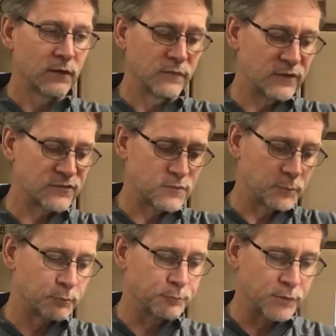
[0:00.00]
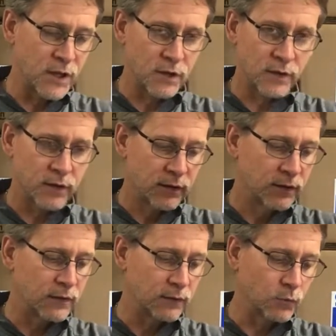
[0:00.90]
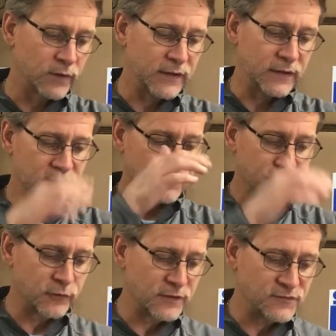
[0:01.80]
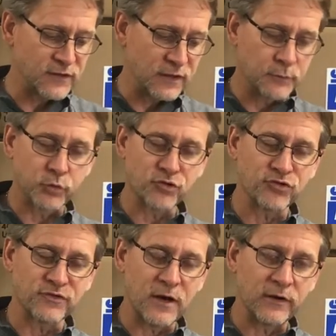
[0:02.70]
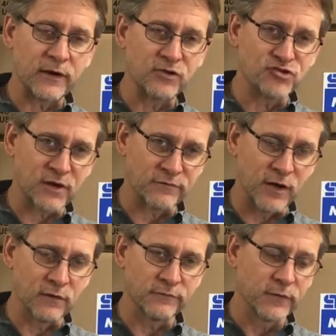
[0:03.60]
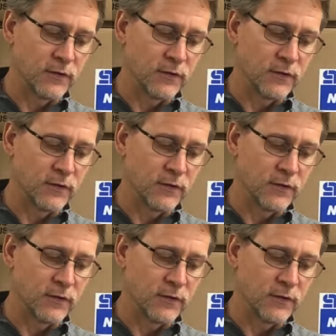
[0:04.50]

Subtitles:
This plug, when it is fully seated, pushes down on a check valve.